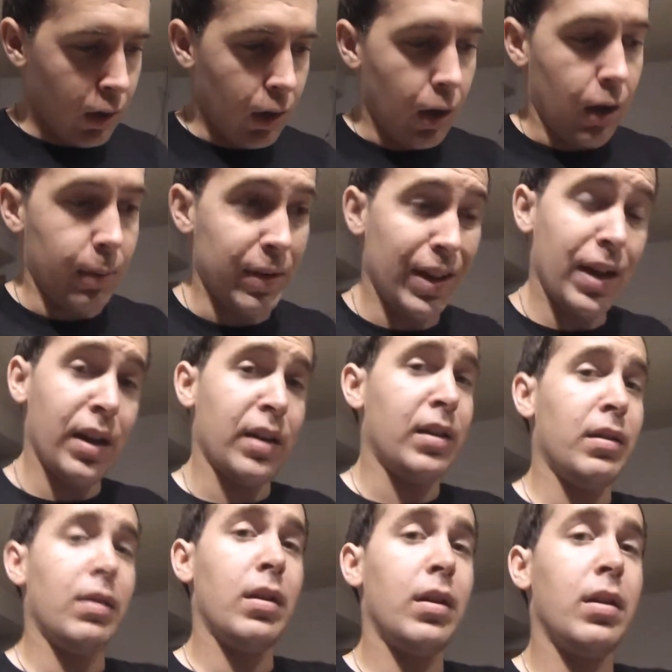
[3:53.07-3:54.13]
and then
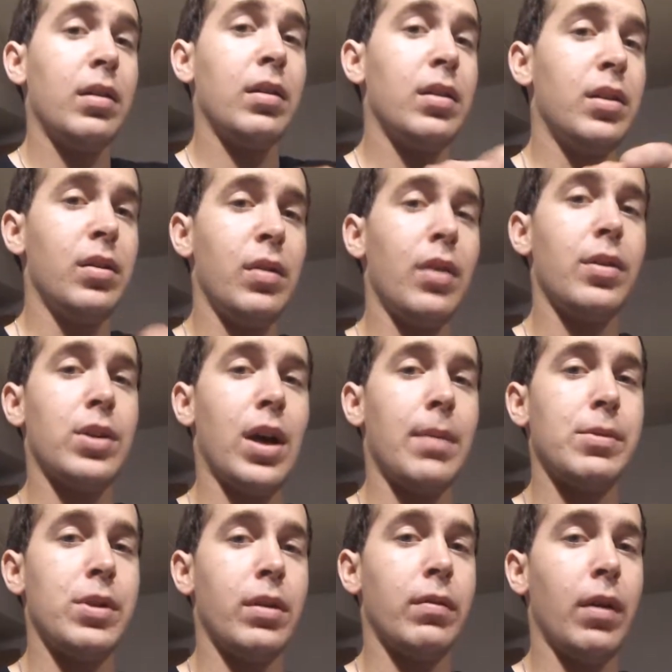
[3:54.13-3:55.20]
you know the
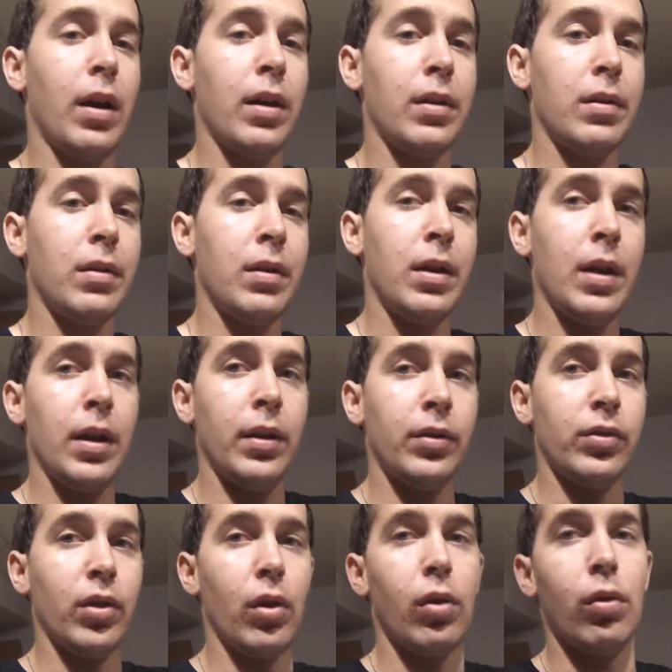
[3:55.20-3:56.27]
job's done right.
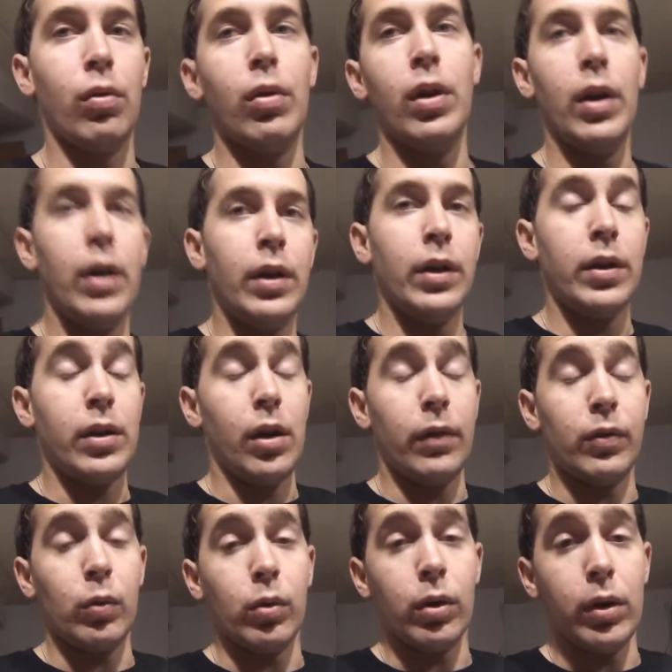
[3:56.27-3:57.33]
So you don't have
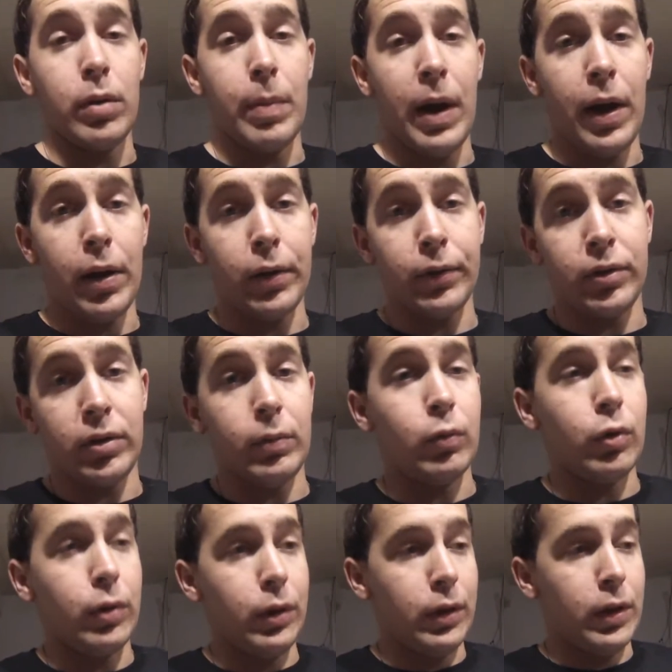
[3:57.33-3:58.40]
to worry about
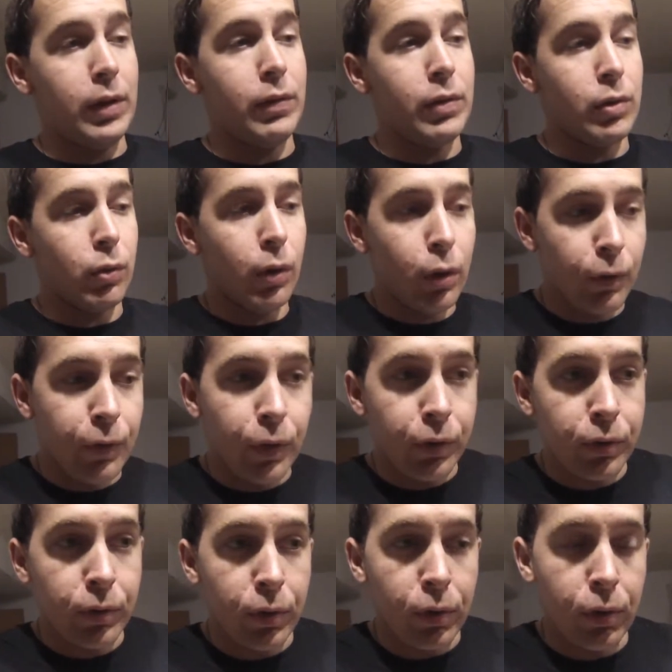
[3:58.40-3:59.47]
someone leaving your oil
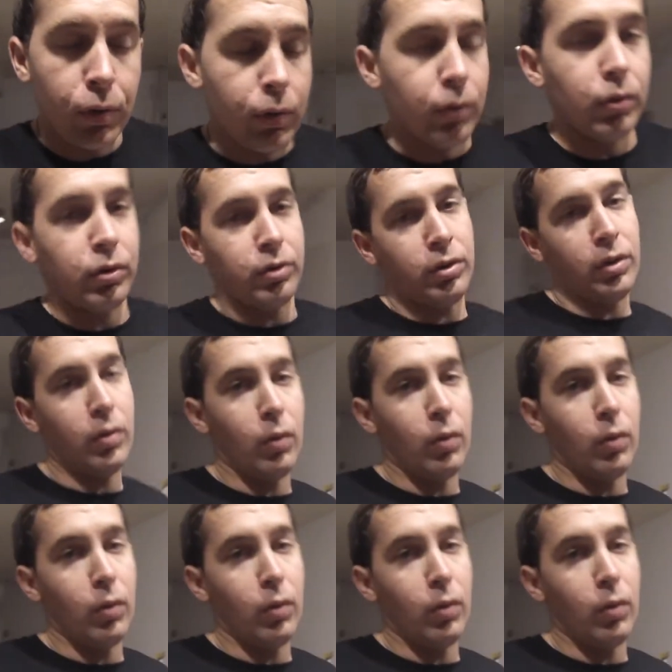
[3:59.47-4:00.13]
filter loose and